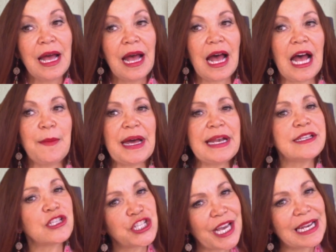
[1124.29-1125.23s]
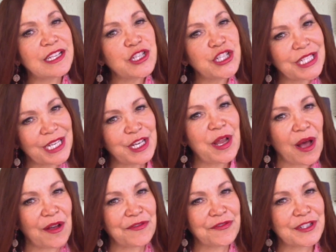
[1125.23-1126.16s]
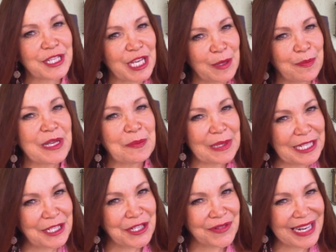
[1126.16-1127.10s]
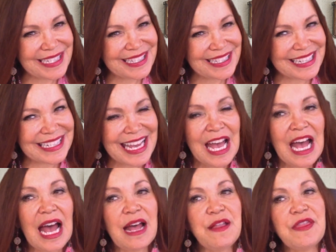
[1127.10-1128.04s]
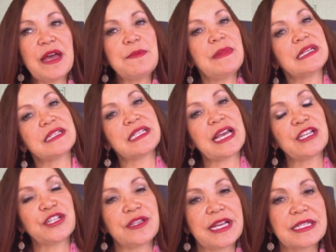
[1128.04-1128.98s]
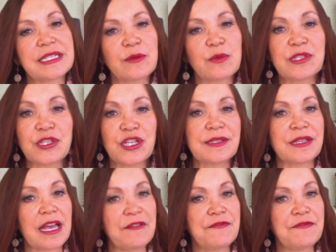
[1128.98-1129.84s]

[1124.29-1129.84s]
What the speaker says: And it's challenging enough to keep people interested. And then meditation they did was just a